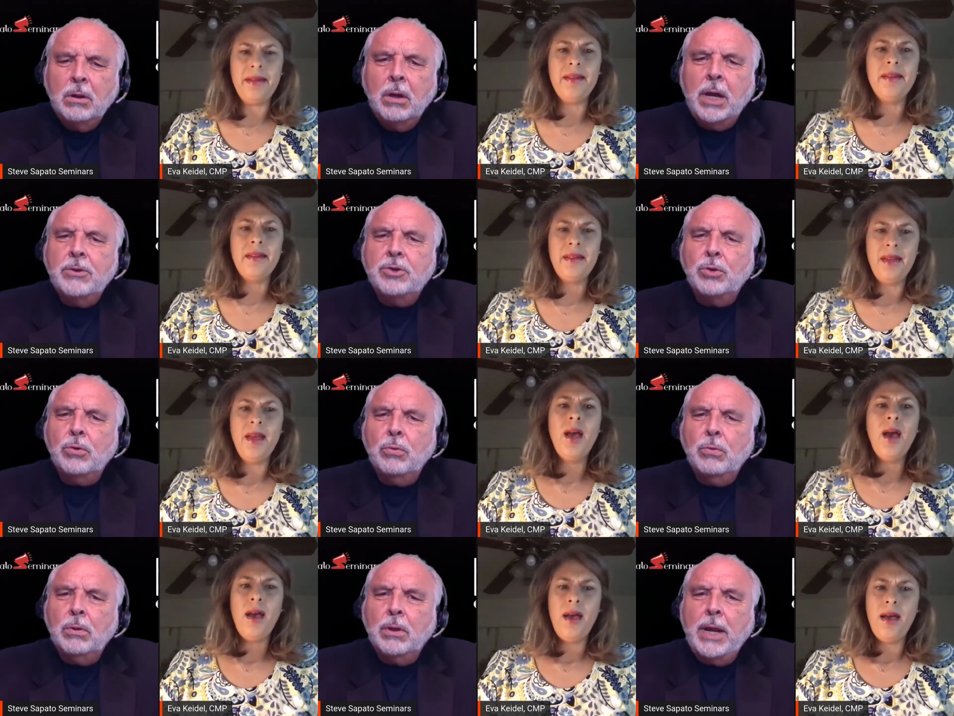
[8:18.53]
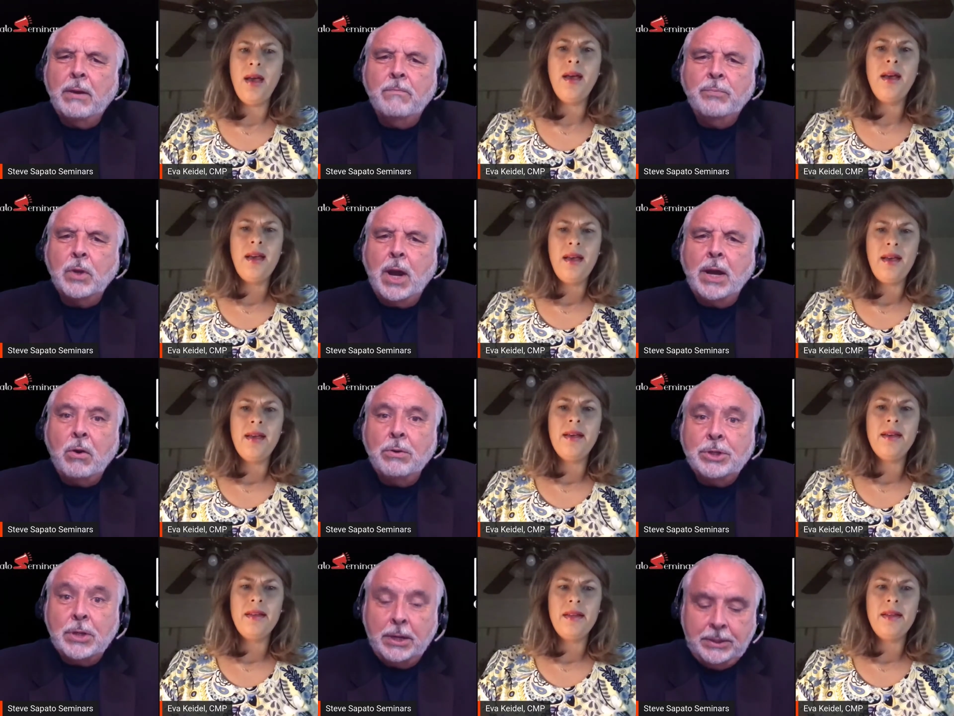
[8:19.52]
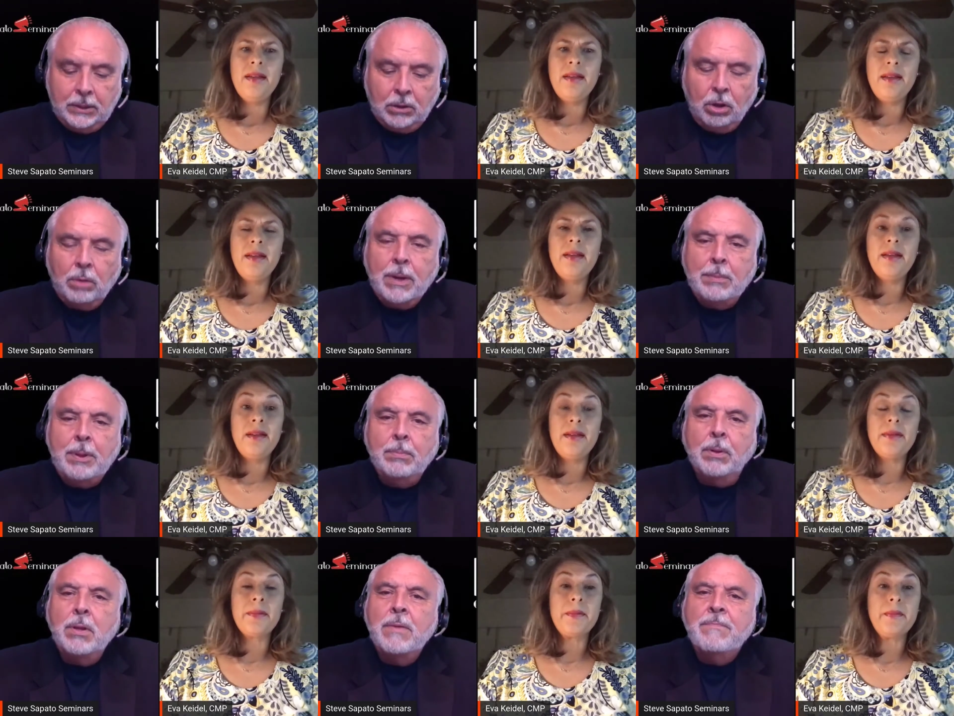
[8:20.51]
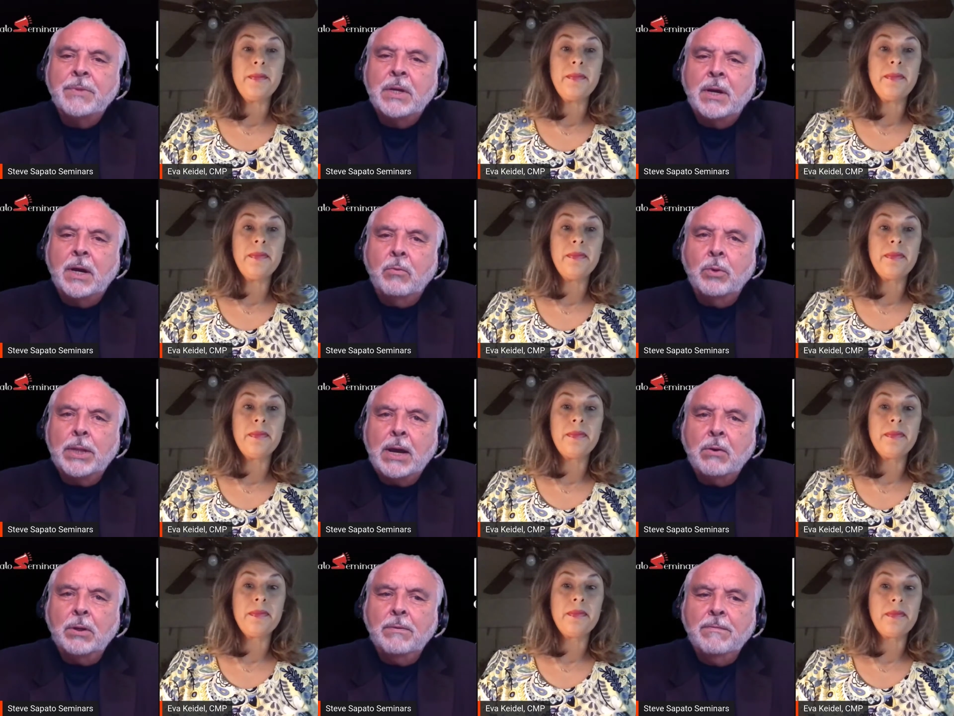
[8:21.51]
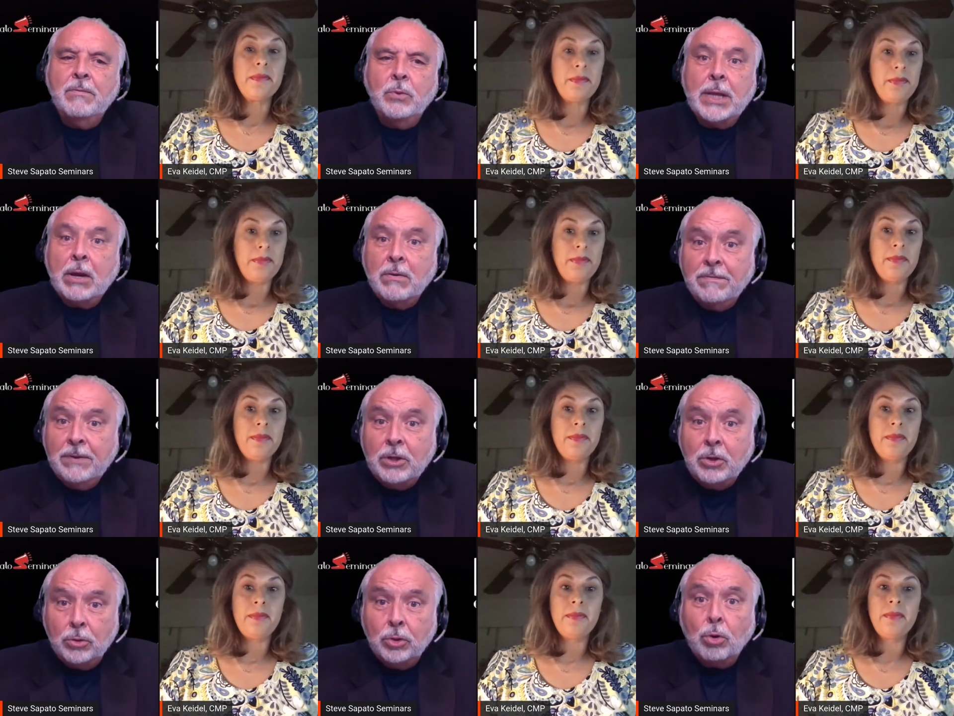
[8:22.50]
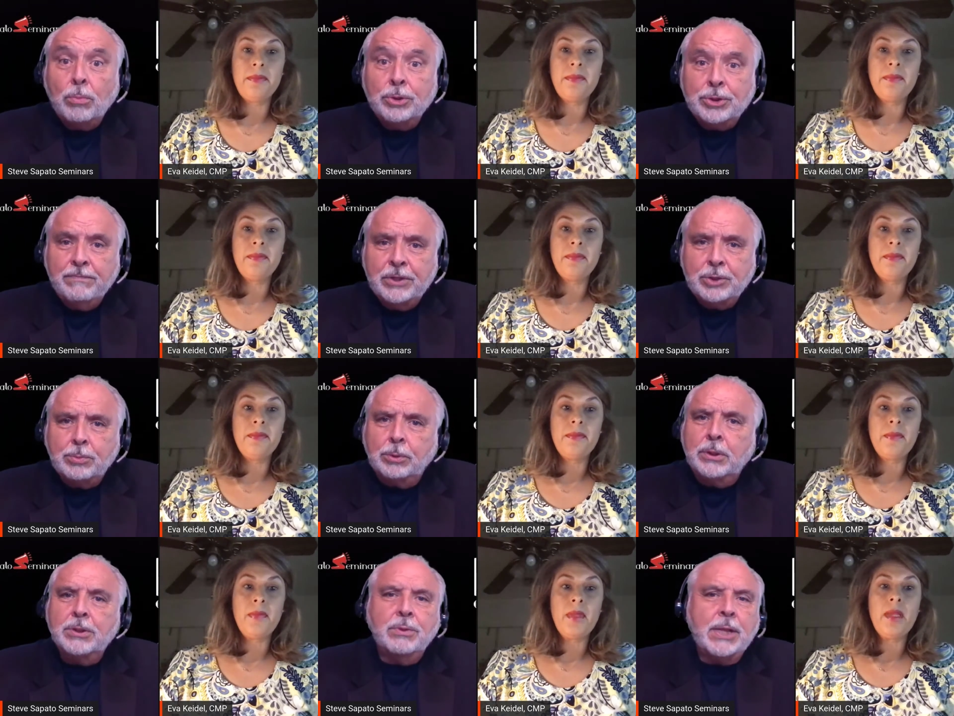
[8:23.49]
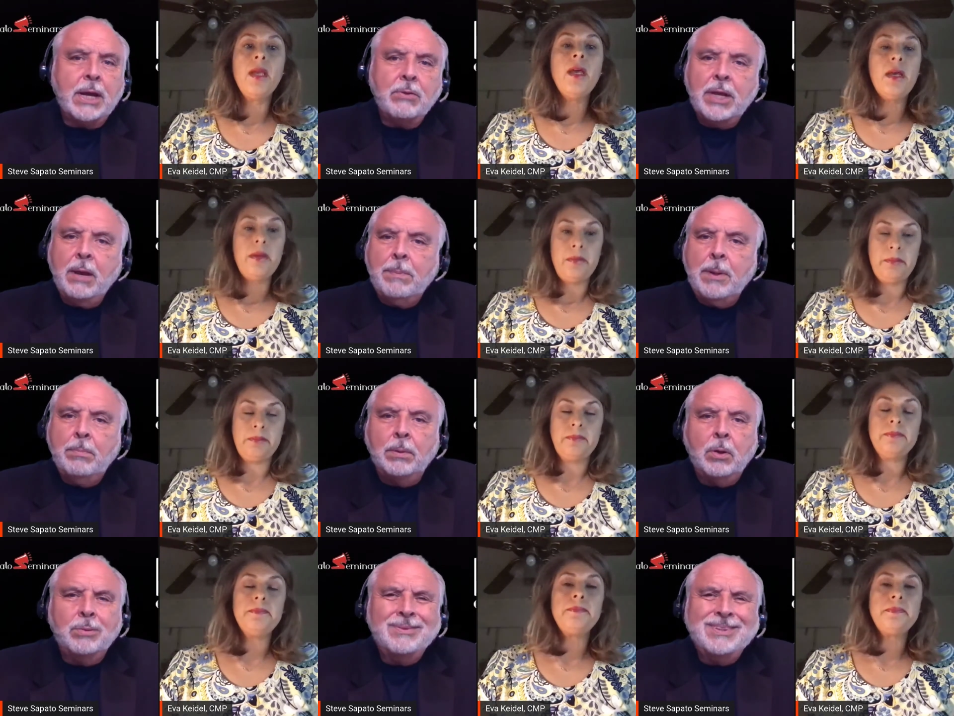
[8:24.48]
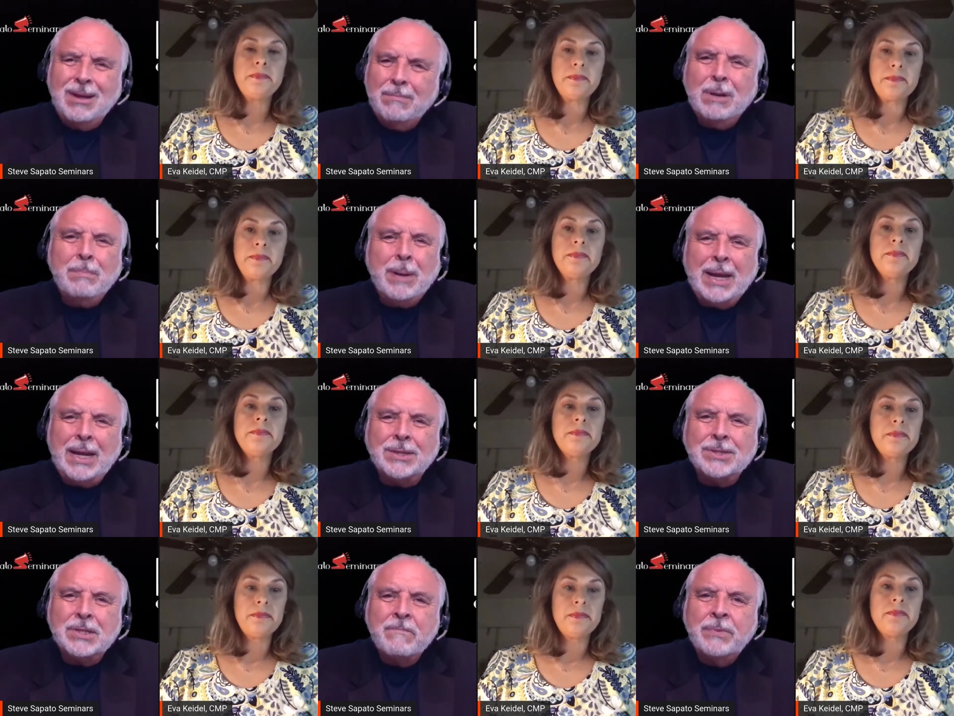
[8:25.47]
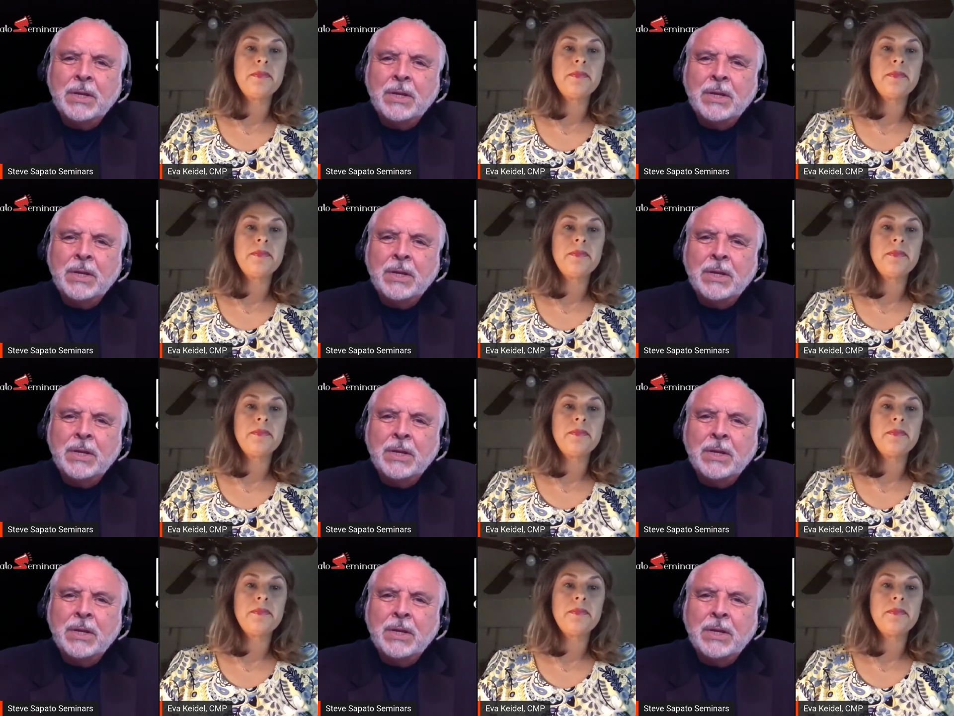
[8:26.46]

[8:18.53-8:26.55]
Speaker 1: And so, like, I always I tell all of my people, uh, without a without a video, you're almost invisible because without that, people go, ah, I'm going to pass.